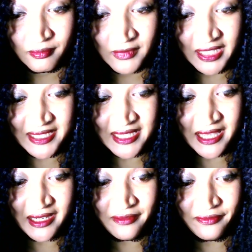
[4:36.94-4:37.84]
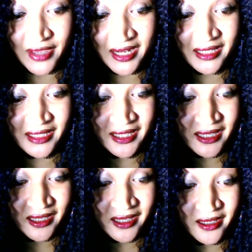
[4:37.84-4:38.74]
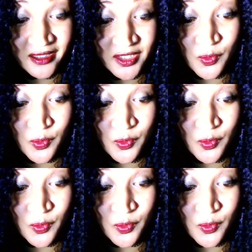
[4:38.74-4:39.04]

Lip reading: He said Yvette and the kids